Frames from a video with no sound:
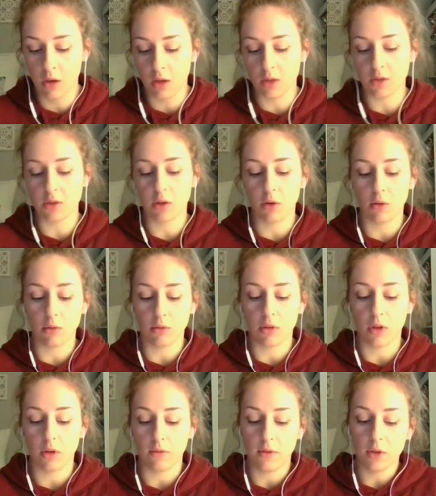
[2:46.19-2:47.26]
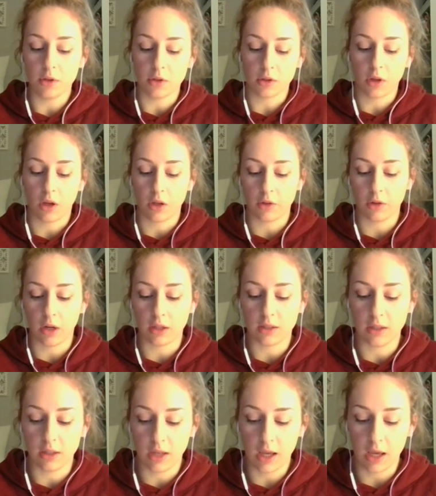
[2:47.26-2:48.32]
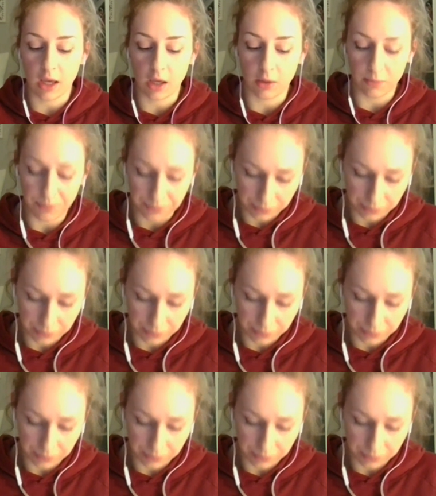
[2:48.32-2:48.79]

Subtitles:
And so the futures contract today